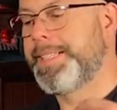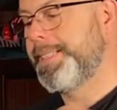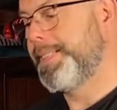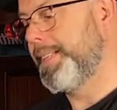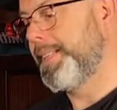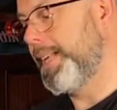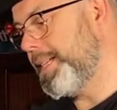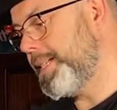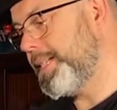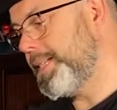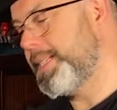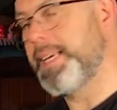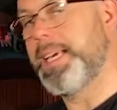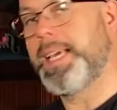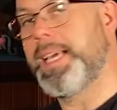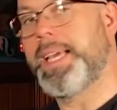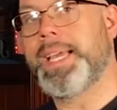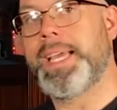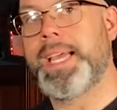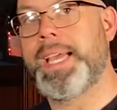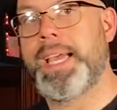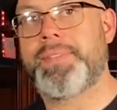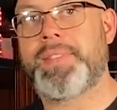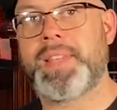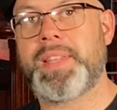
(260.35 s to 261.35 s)
Let's see
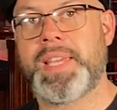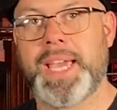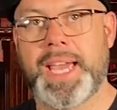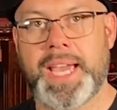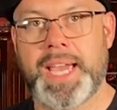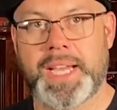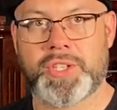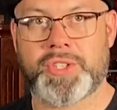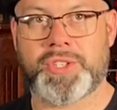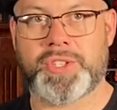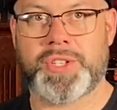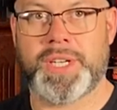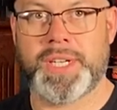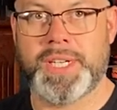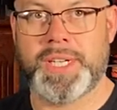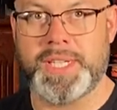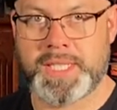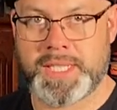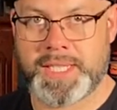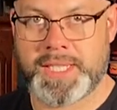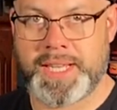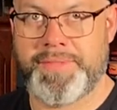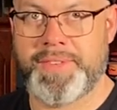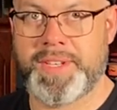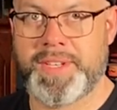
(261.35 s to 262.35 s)
if the extra
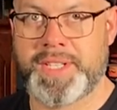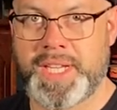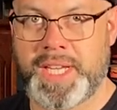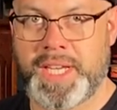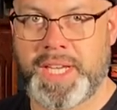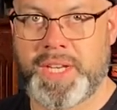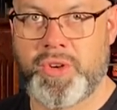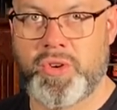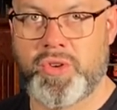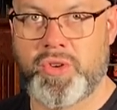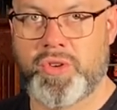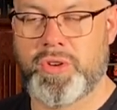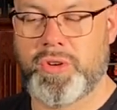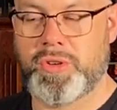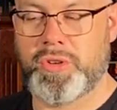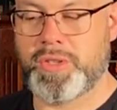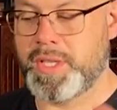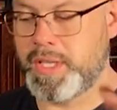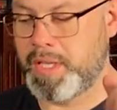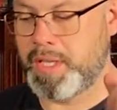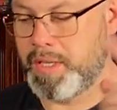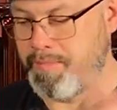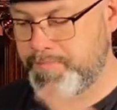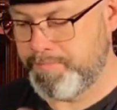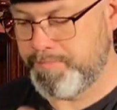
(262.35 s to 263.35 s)
17
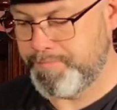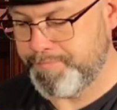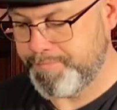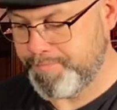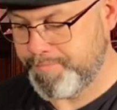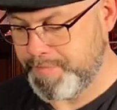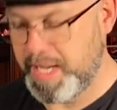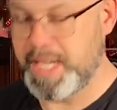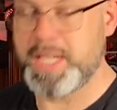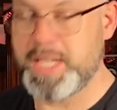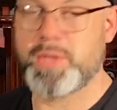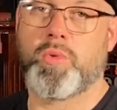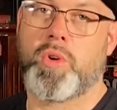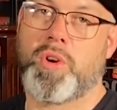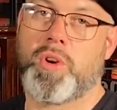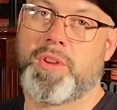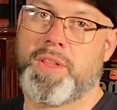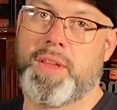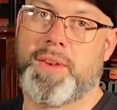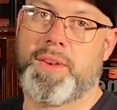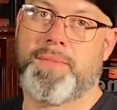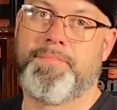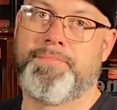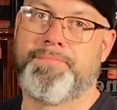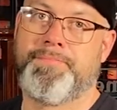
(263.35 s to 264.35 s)
euros is worth it.